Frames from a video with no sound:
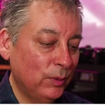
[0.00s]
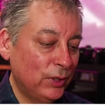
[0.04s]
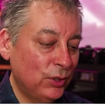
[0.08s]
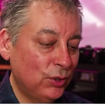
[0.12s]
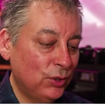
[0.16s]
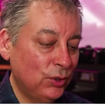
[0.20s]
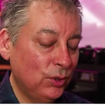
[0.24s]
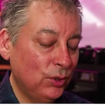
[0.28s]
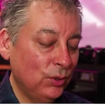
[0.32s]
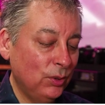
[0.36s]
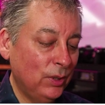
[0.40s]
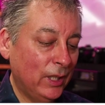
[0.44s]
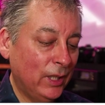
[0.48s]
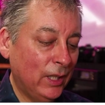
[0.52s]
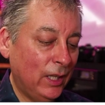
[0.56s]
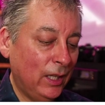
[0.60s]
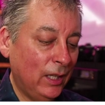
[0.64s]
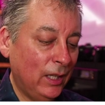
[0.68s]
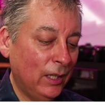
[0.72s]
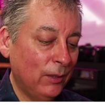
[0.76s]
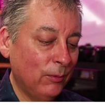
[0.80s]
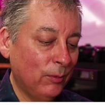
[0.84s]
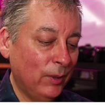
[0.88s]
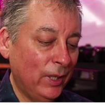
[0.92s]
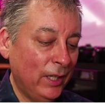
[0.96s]
when shooting
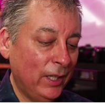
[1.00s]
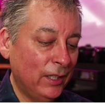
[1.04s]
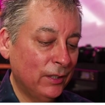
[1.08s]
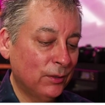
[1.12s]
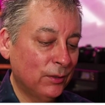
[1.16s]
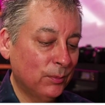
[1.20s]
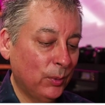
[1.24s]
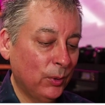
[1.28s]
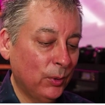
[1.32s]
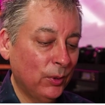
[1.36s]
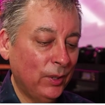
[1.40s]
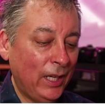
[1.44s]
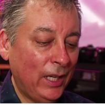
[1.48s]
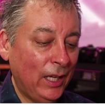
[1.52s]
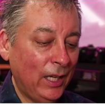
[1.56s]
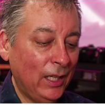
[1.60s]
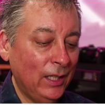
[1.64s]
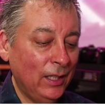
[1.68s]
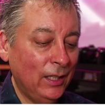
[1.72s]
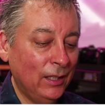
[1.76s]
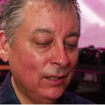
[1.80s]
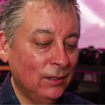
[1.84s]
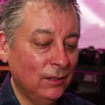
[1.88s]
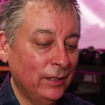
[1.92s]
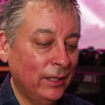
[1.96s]
high res, both
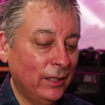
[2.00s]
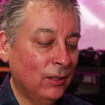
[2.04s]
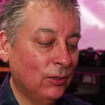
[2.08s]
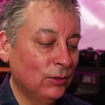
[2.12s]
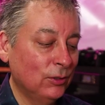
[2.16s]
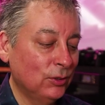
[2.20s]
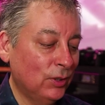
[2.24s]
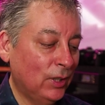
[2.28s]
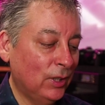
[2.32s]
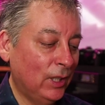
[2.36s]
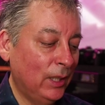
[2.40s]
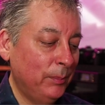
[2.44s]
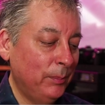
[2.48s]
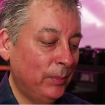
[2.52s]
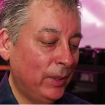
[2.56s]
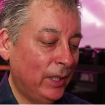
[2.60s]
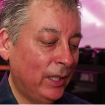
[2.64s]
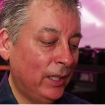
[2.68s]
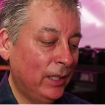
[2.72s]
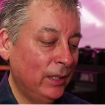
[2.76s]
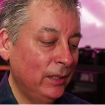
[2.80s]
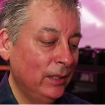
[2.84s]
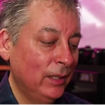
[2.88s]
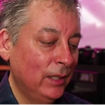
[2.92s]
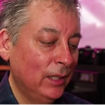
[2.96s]
handheld and on
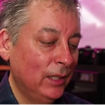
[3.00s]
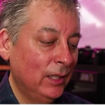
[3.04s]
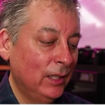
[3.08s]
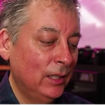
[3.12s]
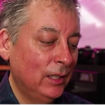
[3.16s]
tripod,